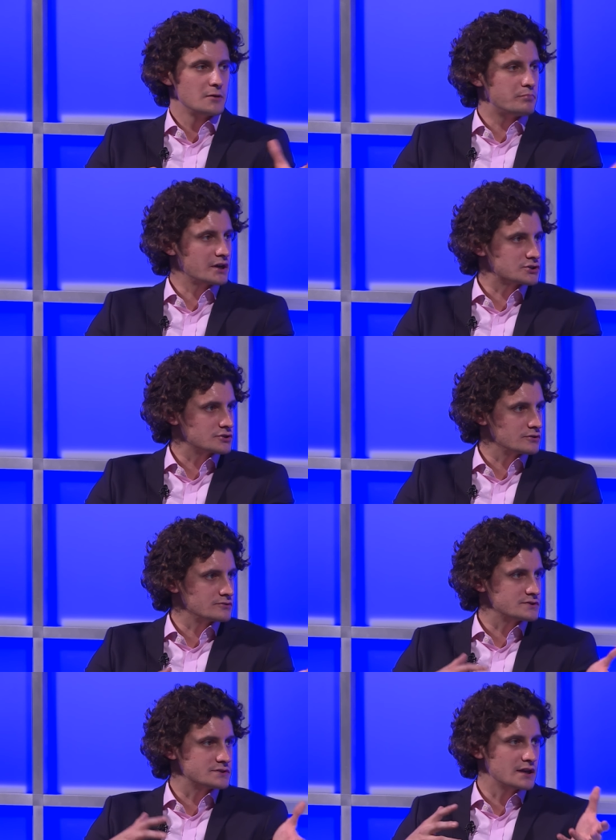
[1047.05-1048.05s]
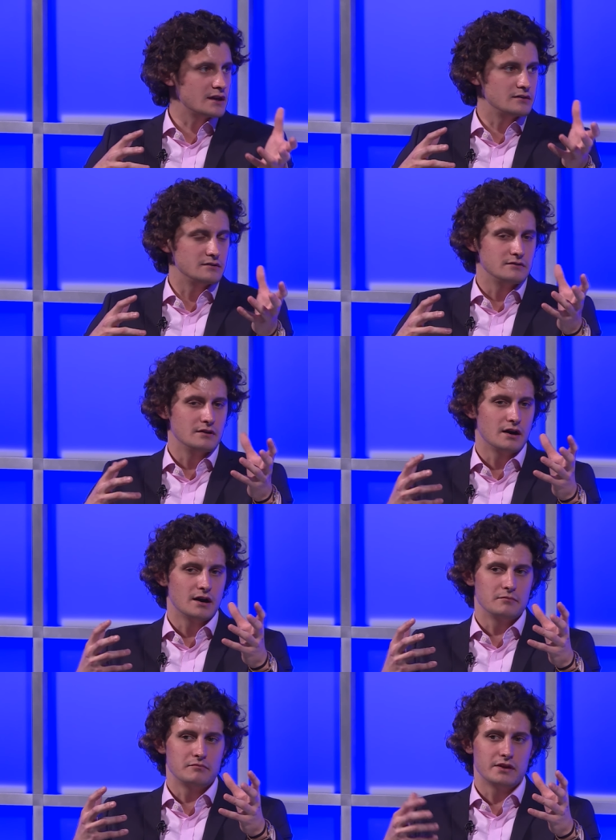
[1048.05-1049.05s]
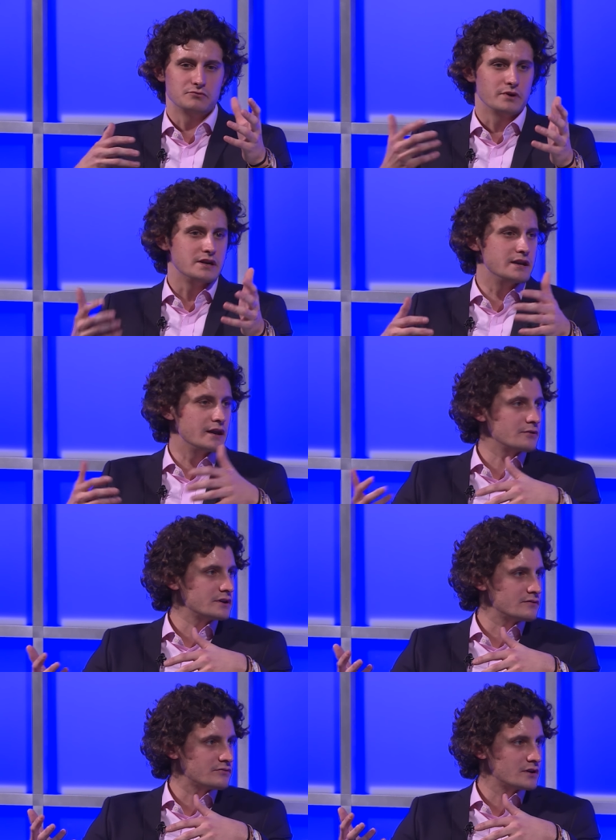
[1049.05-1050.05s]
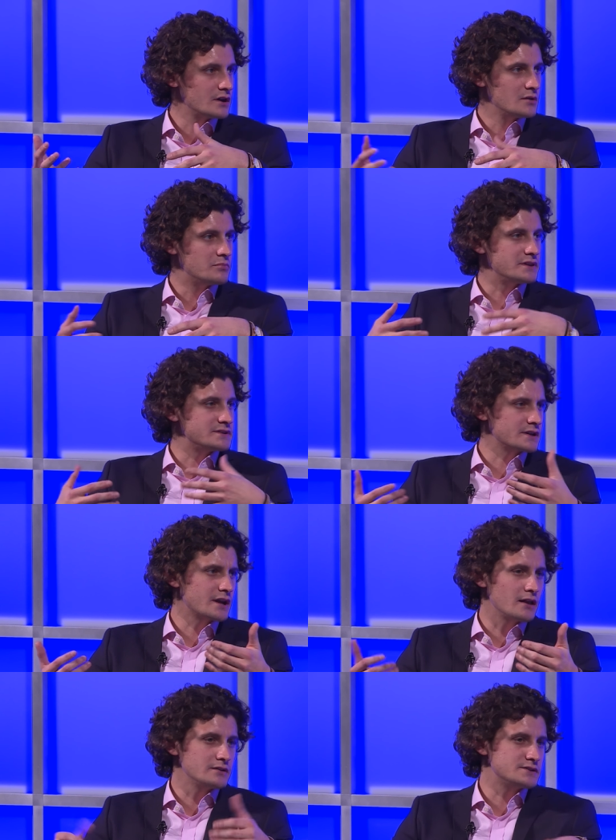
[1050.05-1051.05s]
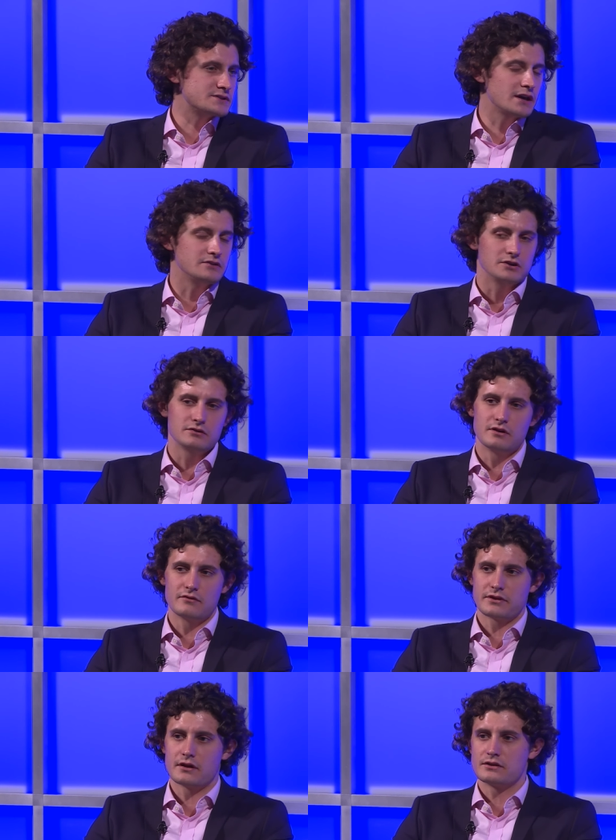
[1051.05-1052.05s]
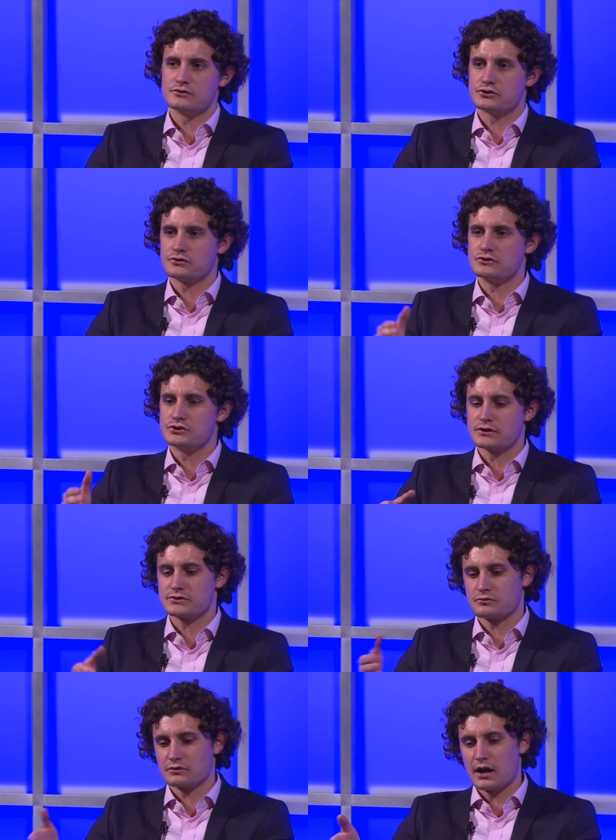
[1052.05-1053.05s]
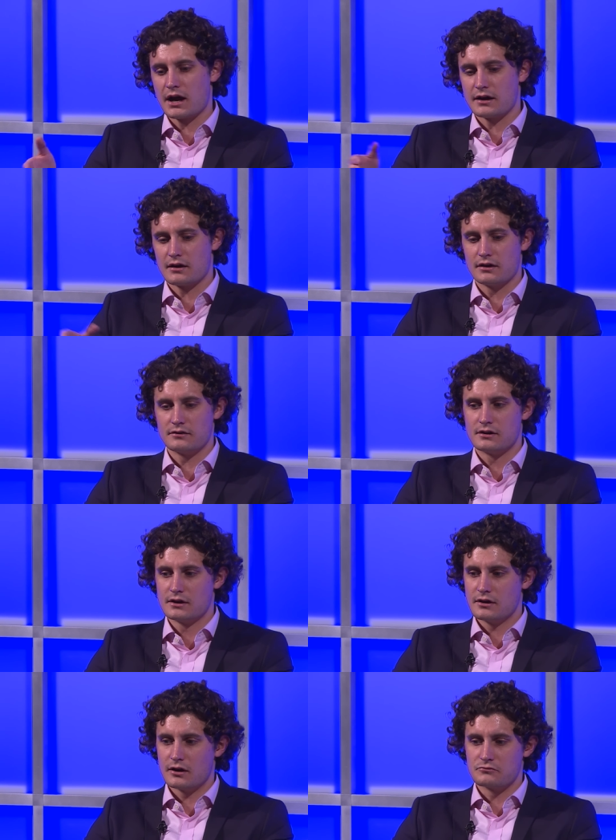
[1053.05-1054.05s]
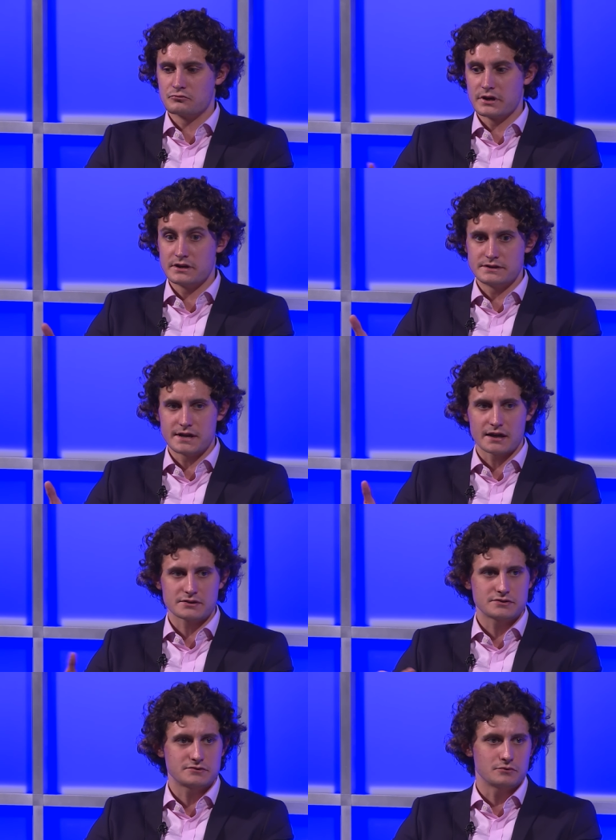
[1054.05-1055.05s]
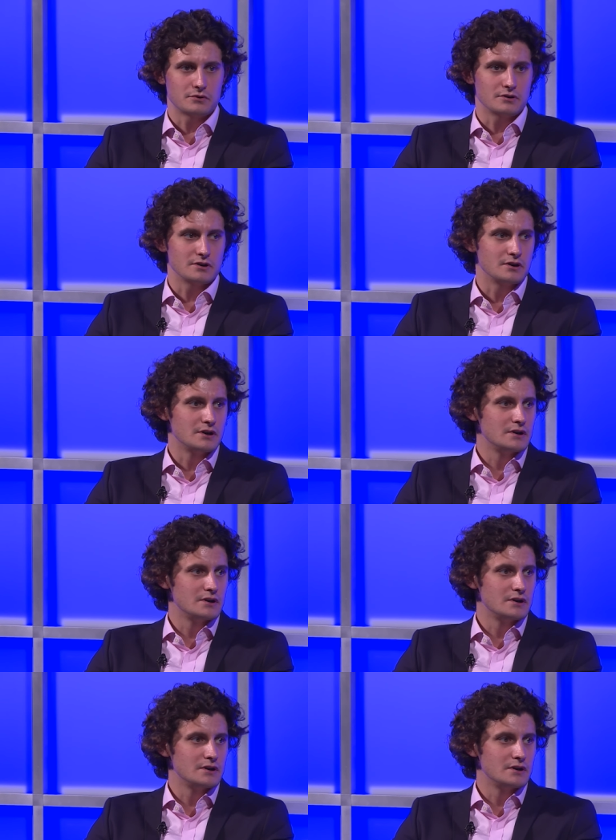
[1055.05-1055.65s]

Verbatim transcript: pictures and, um, and written narrative, but the technology has gotten good enough that that you shouldn't just rely on, on written text or